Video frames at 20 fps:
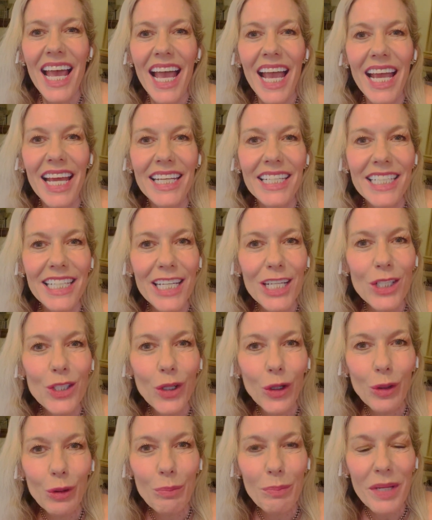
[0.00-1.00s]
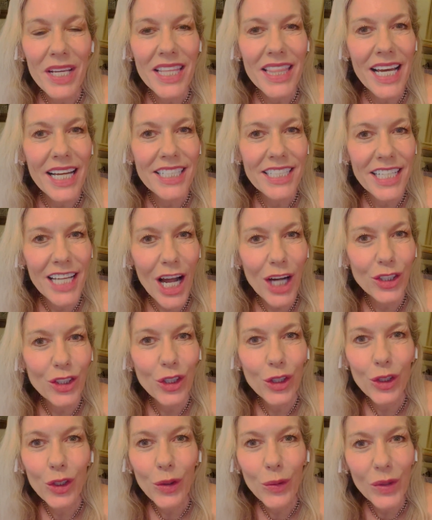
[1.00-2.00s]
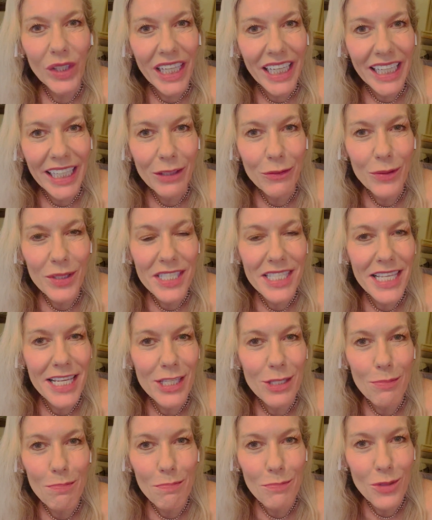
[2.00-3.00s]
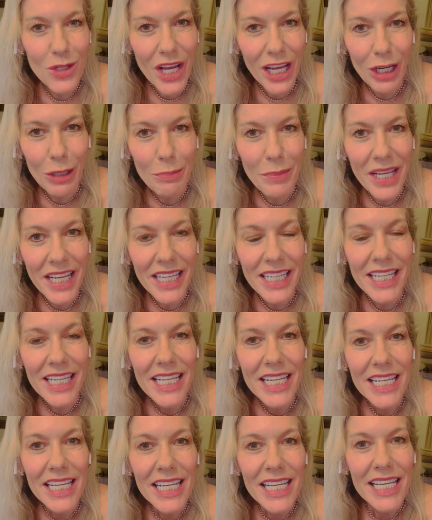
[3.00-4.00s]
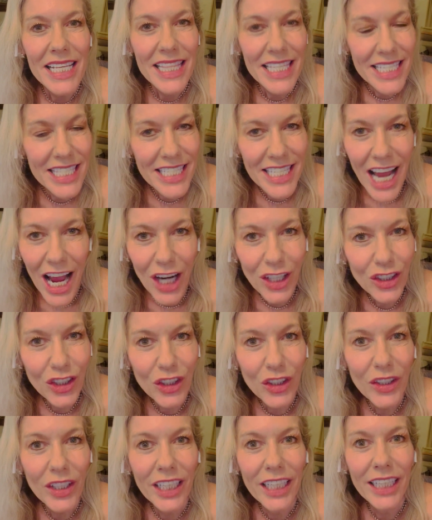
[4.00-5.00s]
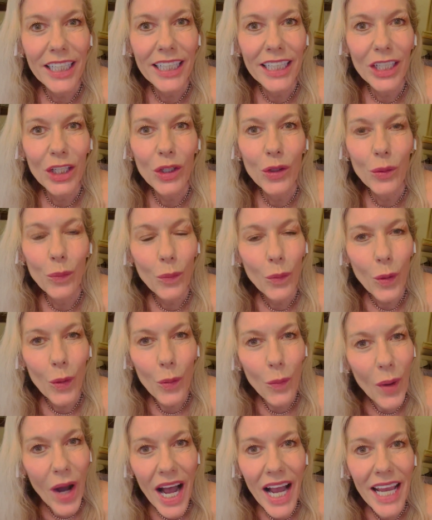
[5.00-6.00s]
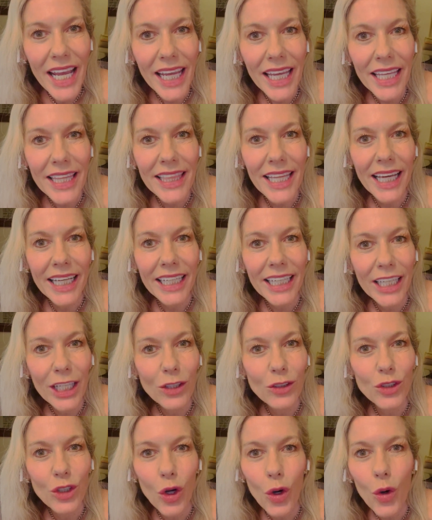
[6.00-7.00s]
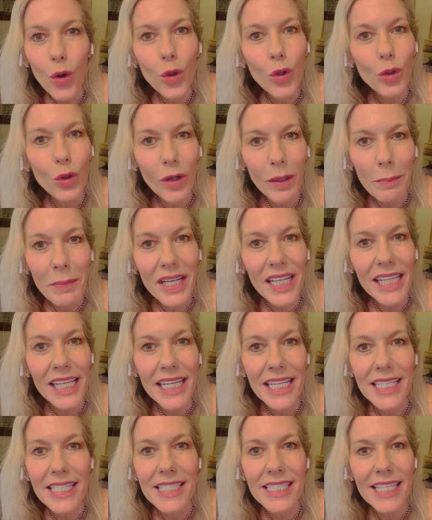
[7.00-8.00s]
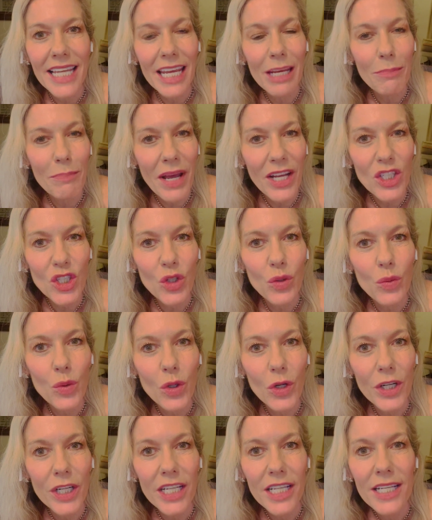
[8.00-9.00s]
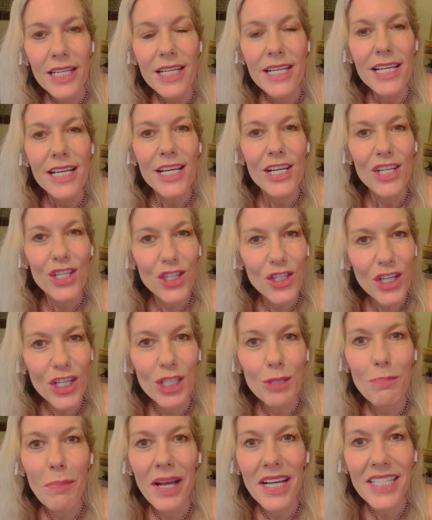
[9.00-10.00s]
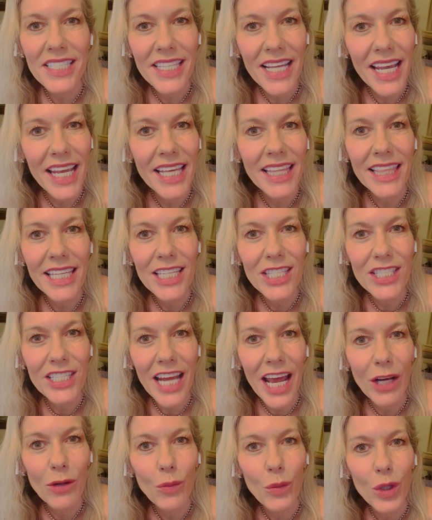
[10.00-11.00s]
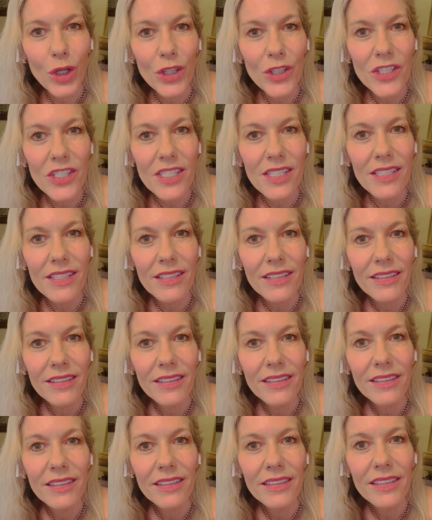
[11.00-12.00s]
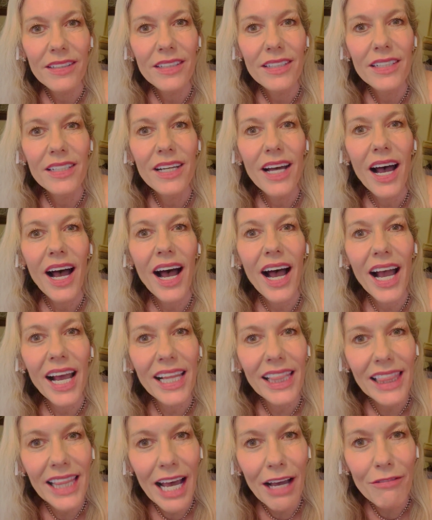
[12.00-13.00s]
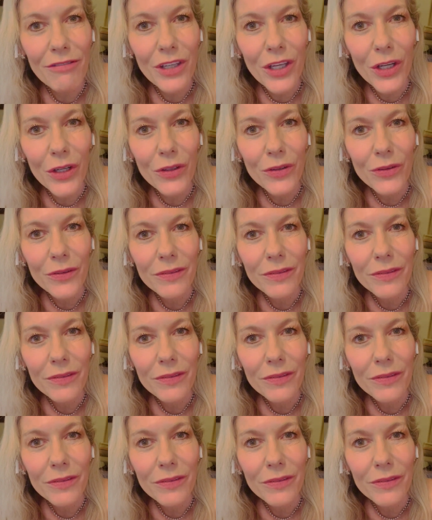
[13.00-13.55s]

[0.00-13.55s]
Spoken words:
And he told me that Dr. Hew Len was this gentleman, this doctor in Hawaii that healed a whole criminally insane mental ward just by saying these 10 words. I love you.